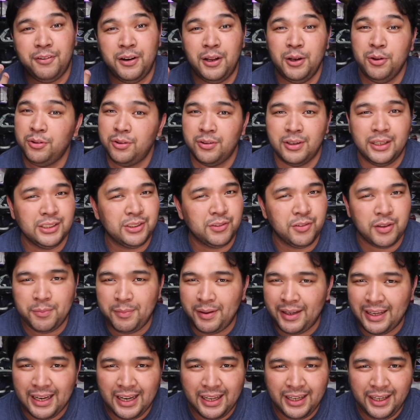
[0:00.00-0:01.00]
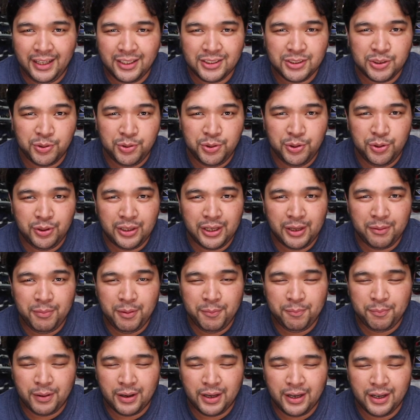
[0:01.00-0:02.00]
follow the rest of the mechanics so you can
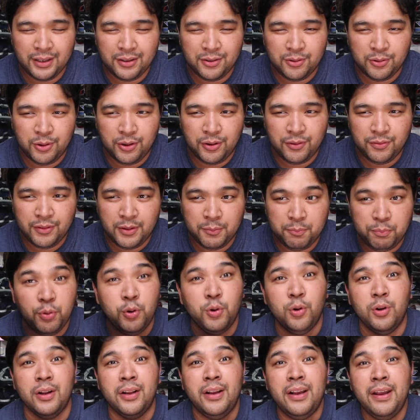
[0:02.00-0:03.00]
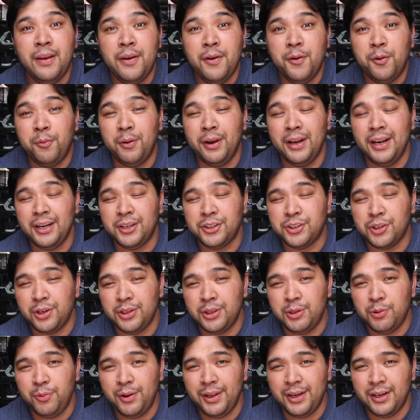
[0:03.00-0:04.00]
be part of the pool when I draw
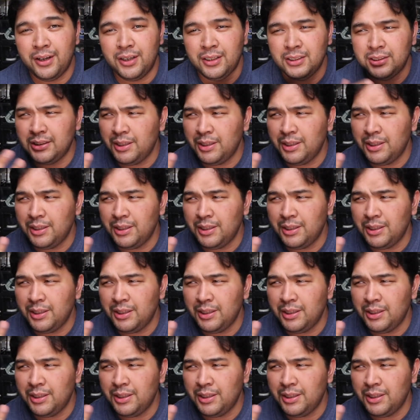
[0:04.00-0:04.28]
the winner